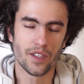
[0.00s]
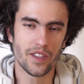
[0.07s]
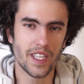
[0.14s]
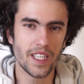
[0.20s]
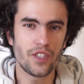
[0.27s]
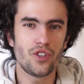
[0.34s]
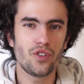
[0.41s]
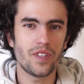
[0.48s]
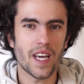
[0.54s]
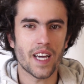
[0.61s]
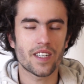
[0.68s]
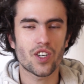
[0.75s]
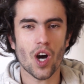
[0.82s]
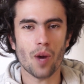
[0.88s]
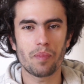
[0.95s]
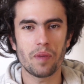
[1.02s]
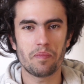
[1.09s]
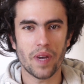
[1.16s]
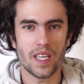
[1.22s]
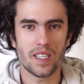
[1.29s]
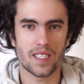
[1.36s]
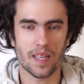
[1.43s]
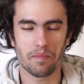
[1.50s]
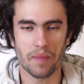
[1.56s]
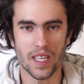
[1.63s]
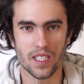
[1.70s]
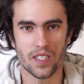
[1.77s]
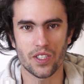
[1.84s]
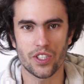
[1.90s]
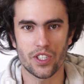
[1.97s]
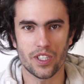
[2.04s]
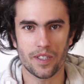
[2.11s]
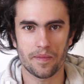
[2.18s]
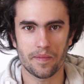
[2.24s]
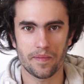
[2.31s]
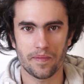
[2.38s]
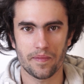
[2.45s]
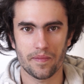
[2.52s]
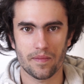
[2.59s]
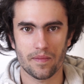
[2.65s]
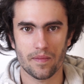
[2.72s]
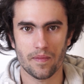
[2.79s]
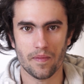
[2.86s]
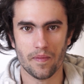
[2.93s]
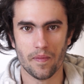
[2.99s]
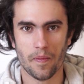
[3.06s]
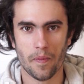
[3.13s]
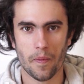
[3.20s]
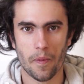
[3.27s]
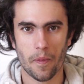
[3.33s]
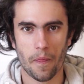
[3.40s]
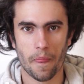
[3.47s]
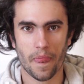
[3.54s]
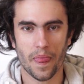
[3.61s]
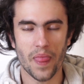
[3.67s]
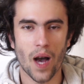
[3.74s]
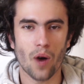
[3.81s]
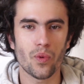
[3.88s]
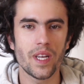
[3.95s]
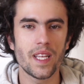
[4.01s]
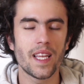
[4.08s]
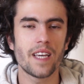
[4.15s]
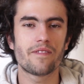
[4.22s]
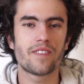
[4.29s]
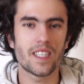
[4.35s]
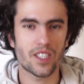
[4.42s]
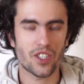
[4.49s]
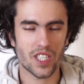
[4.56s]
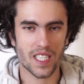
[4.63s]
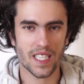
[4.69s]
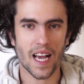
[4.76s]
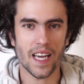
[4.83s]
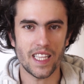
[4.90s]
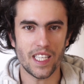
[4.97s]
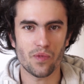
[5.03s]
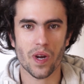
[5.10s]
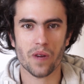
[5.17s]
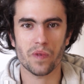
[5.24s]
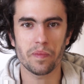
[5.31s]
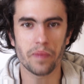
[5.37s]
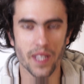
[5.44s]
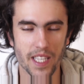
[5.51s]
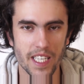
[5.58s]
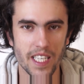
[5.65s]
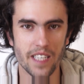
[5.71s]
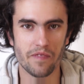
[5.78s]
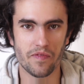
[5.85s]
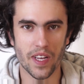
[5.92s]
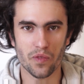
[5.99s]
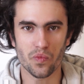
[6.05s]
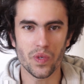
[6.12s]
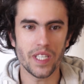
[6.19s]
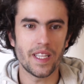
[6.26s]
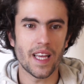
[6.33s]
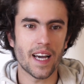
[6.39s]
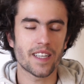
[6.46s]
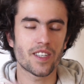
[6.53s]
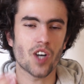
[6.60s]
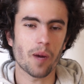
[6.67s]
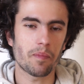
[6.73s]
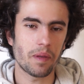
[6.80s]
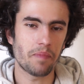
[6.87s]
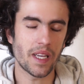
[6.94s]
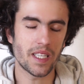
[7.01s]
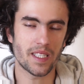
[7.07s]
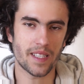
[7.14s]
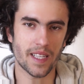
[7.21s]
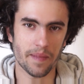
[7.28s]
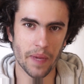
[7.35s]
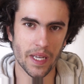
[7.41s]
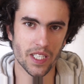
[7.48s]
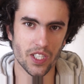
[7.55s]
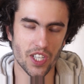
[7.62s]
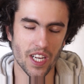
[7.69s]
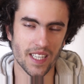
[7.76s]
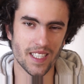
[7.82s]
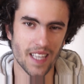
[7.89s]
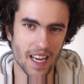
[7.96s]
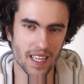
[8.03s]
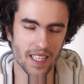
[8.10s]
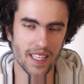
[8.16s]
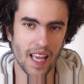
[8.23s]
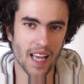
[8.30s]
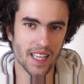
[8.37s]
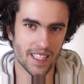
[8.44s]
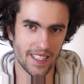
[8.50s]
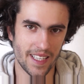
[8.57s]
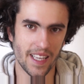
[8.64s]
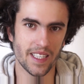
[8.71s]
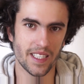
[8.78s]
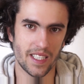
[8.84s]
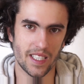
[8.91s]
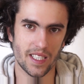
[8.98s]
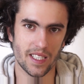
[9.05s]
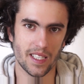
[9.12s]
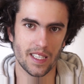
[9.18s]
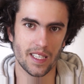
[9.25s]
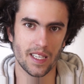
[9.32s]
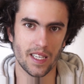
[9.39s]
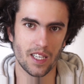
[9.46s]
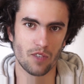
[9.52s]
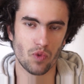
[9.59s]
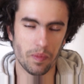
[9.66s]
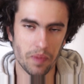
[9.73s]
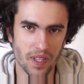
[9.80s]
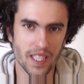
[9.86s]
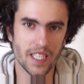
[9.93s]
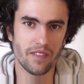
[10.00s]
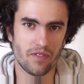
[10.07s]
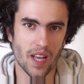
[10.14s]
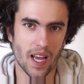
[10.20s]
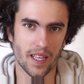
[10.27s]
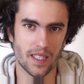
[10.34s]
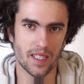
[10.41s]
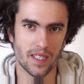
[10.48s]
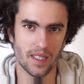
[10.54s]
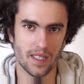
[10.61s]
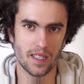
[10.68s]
Did you then copy-paste that message? Now, we live in a society where we believe that we then copy-paste the message exactly as it is. We believe that.